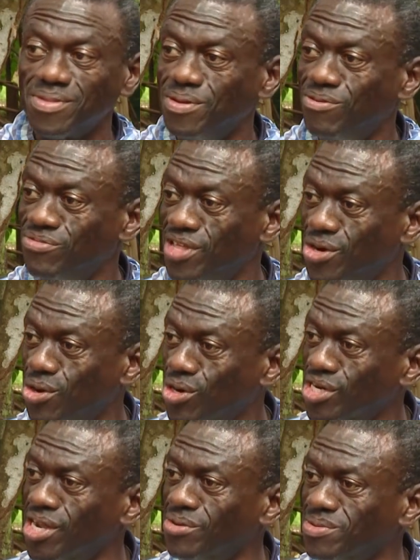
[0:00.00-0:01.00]
of the
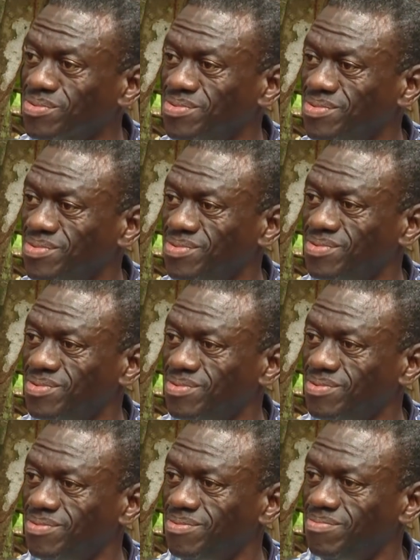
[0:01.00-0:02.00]
lockdown.
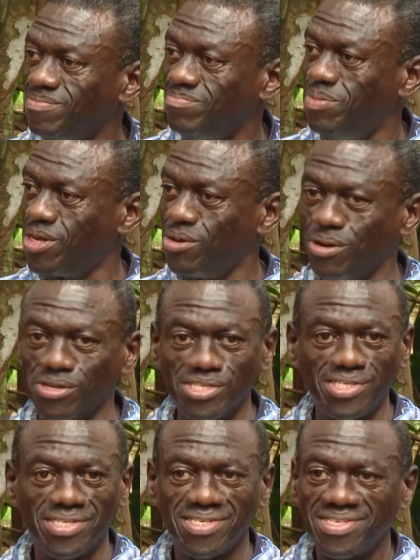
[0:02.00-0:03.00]

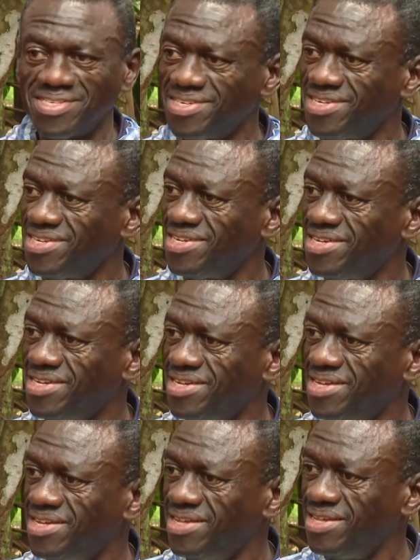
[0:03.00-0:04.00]
Because
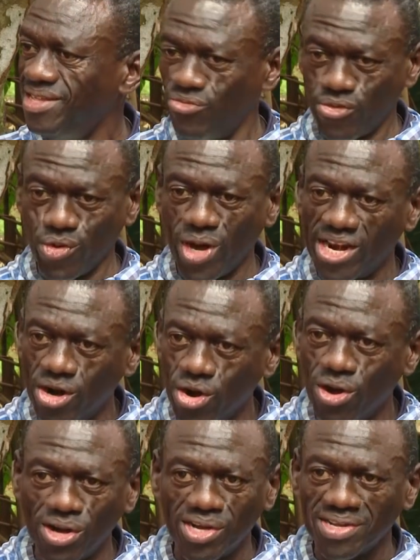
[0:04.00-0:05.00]
if you
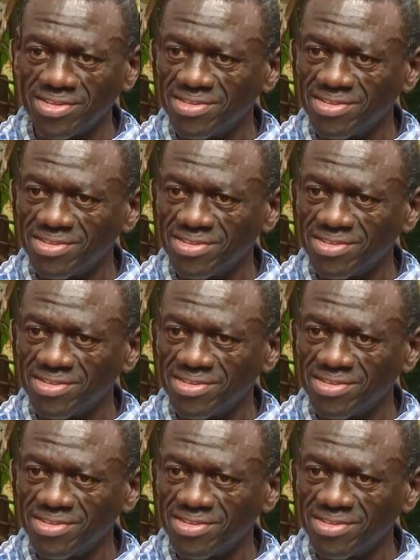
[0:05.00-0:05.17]
unlock,